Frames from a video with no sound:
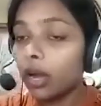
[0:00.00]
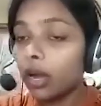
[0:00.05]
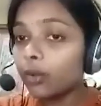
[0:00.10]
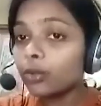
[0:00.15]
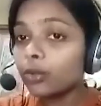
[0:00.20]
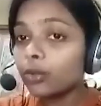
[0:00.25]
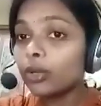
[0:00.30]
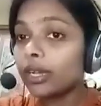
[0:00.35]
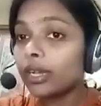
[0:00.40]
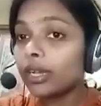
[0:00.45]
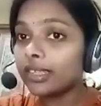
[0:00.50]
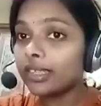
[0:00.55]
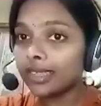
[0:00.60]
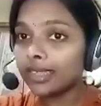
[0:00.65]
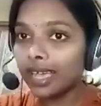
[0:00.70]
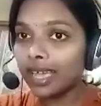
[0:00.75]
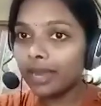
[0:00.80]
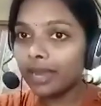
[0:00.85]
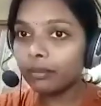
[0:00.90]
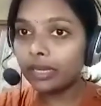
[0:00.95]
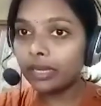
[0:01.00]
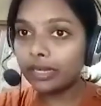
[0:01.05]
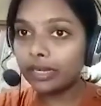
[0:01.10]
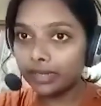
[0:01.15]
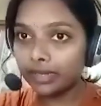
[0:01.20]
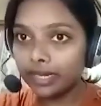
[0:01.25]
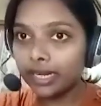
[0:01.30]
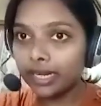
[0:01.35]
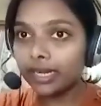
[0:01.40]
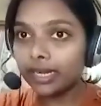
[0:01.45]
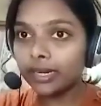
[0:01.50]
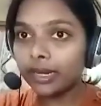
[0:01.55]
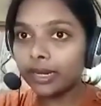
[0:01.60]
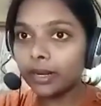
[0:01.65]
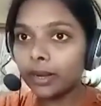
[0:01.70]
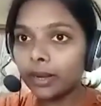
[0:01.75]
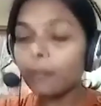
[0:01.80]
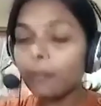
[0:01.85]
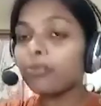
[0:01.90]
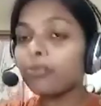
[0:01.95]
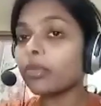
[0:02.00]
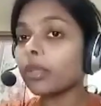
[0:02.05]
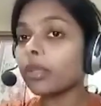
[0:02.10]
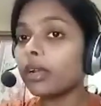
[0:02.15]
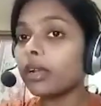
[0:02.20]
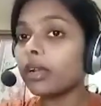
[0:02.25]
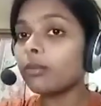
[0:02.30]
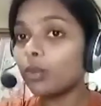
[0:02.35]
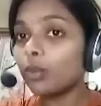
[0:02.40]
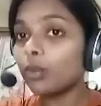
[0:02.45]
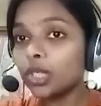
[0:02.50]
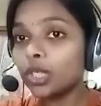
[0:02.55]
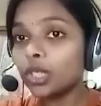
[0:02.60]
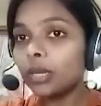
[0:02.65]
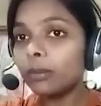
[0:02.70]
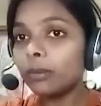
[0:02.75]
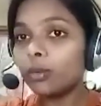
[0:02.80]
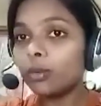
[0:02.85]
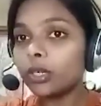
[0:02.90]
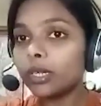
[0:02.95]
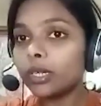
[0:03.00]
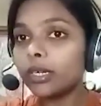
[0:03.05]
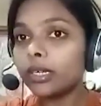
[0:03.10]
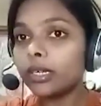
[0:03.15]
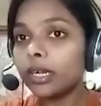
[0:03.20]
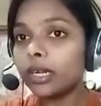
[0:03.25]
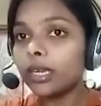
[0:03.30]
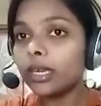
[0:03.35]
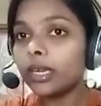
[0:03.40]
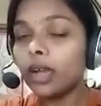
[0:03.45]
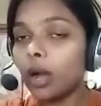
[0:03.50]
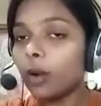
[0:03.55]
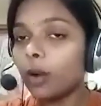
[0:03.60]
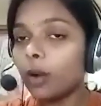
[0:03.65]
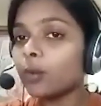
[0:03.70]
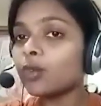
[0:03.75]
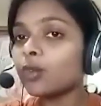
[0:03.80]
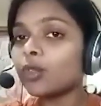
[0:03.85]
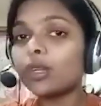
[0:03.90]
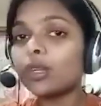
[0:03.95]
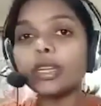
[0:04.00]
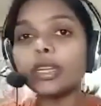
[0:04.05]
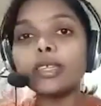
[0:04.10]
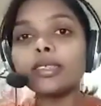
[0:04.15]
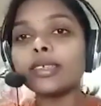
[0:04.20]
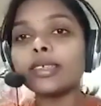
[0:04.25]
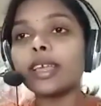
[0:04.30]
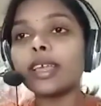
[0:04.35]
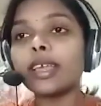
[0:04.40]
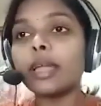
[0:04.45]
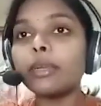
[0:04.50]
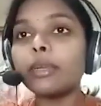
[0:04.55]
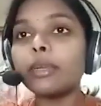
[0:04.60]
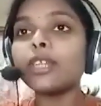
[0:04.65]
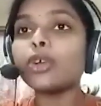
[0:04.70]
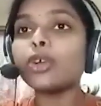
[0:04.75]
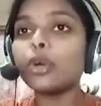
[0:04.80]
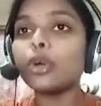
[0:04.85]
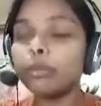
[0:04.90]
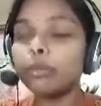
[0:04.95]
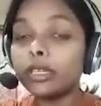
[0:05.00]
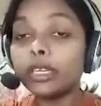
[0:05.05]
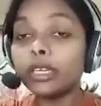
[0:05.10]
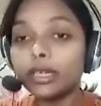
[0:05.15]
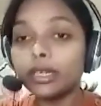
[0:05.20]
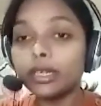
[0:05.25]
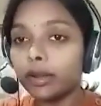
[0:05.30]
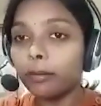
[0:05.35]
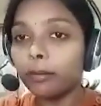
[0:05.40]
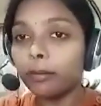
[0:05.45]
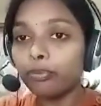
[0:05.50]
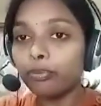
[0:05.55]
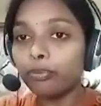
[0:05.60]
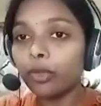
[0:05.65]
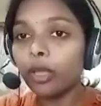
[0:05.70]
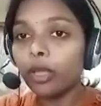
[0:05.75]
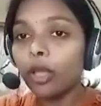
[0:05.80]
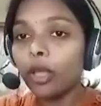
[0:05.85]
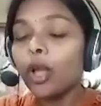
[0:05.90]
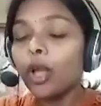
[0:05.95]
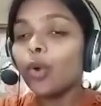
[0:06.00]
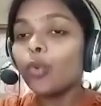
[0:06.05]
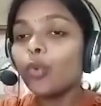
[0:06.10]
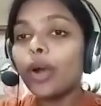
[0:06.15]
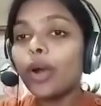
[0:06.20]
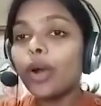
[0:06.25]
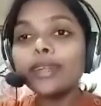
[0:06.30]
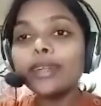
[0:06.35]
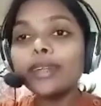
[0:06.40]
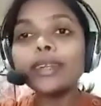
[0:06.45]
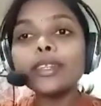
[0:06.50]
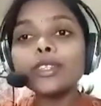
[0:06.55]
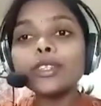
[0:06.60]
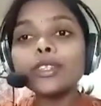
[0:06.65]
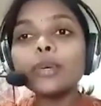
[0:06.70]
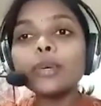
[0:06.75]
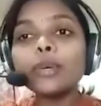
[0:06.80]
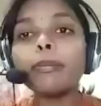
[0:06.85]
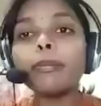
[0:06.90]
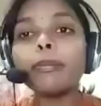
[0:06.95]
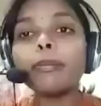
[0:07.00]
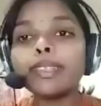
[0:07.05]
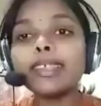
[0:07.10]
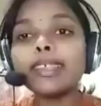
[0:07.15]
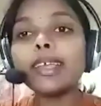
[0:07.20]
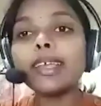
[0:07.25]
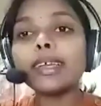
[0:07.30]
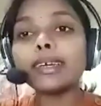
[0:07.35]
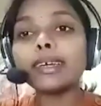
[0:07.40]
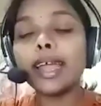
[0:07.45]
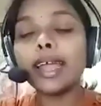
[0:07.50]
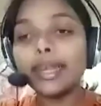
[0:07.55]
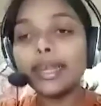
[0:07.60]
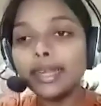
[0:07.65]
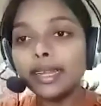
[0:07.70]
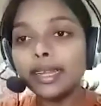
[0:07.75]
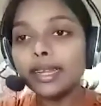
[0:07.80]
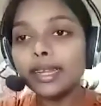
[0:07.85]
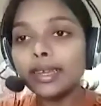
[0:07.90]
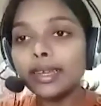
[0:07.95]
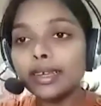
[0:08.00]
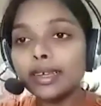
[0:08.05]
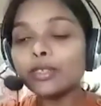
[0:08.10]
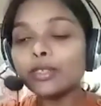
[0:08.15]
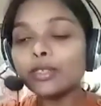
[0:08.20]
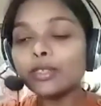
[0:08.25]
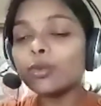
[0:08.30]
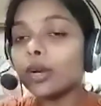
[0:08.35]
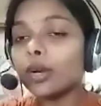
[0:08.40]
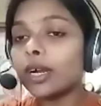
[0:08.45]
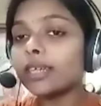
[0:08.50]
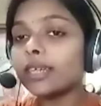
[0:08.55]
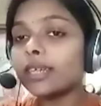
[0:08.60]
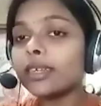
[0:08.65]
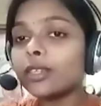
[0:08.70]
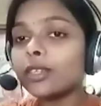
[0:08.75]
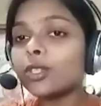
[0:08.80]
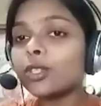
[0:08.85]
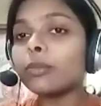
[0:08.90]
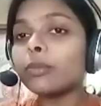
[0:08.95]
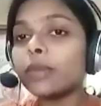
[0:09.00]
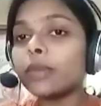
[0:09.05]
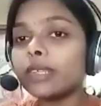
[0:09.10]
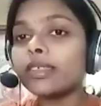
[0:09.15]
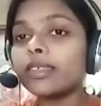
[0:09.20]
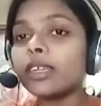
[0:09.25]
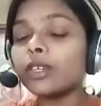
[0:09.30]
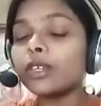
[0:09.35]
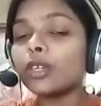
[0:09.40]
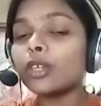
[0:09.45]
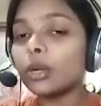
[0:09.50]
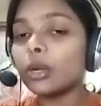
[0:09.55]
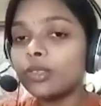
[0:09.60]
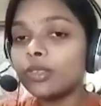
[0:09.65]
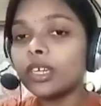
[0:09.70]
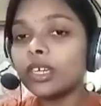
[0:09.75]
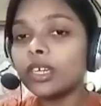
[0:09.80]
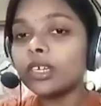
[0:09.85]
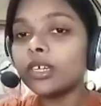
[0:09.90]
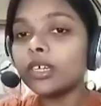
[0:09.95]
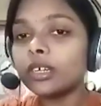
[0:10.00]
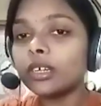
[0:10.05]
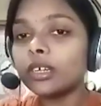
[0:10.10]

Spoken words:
how the lease can be created, and most importantly how the lease can be terminated. What are the basic criteria, what are the basic terms and